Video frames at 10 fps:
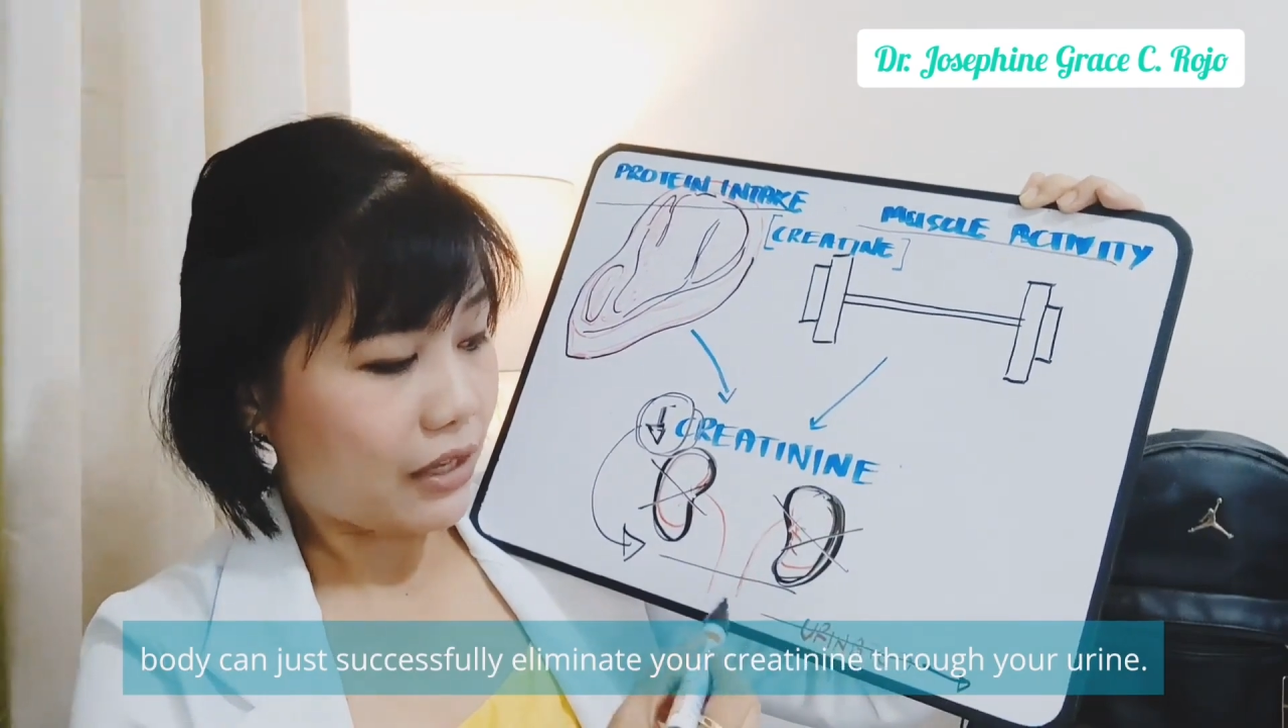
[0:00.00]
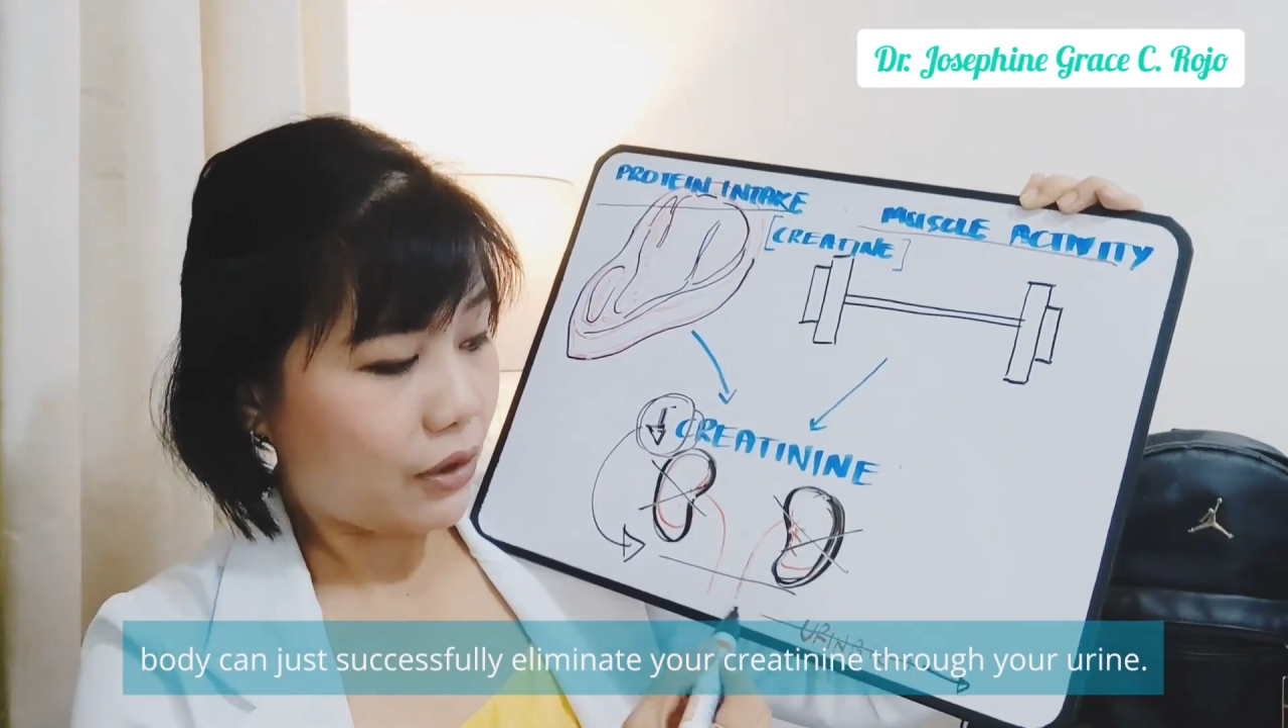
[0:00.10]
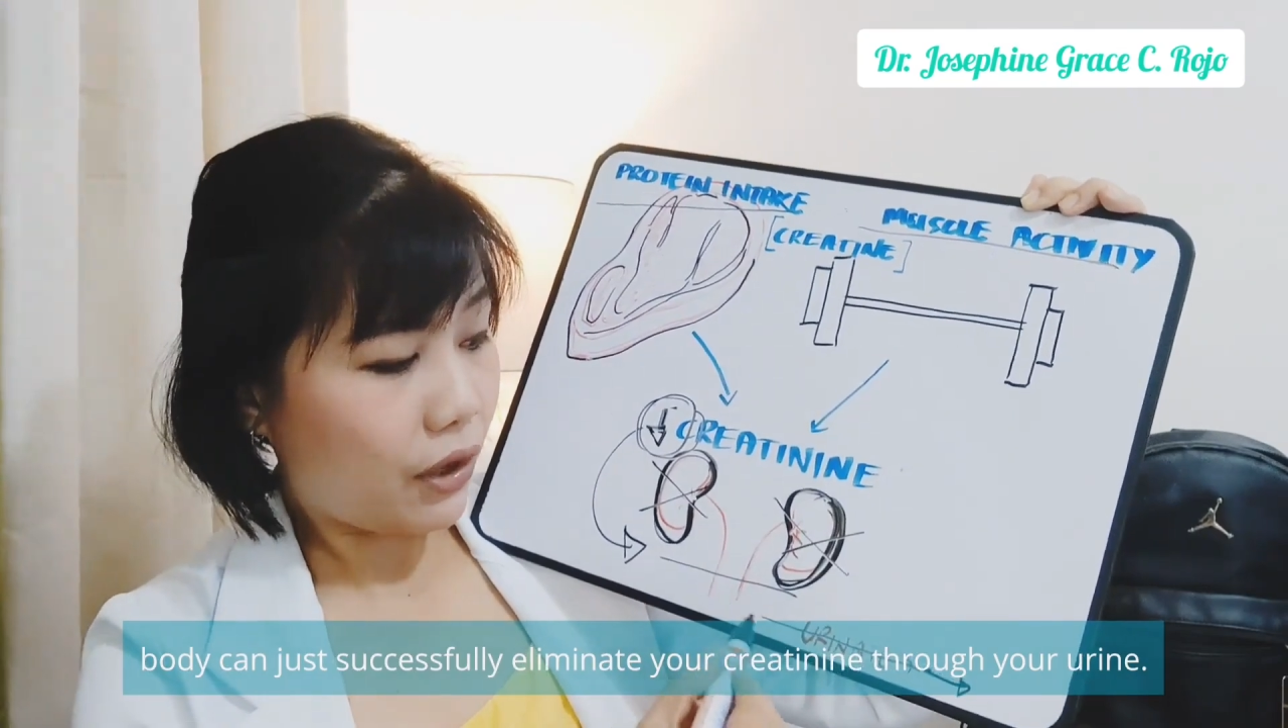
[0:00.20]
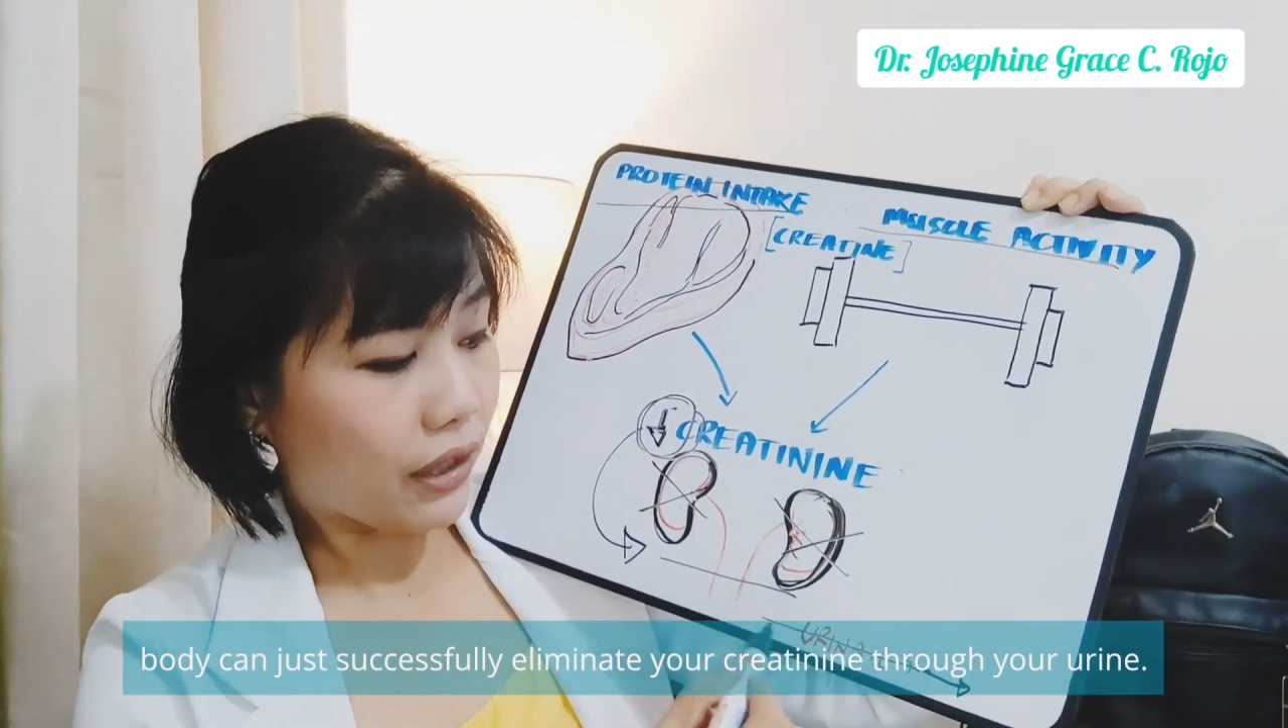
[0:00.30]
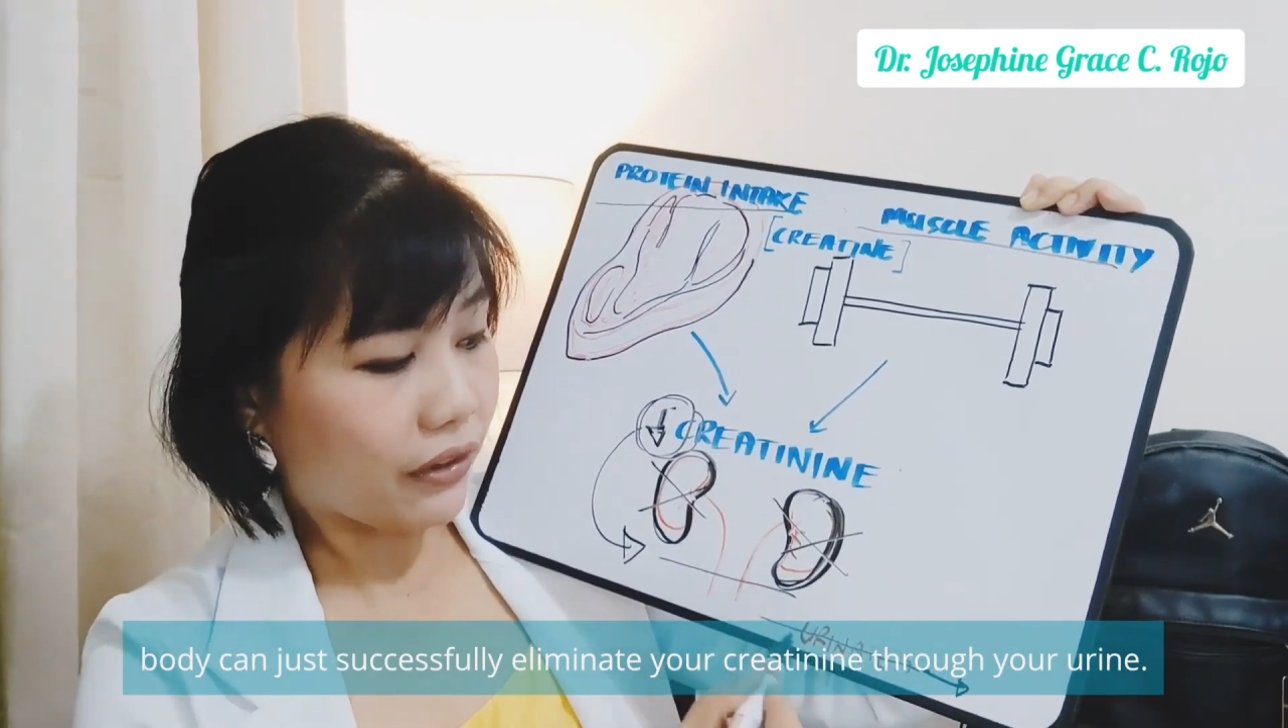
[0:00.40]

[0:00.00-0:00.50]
your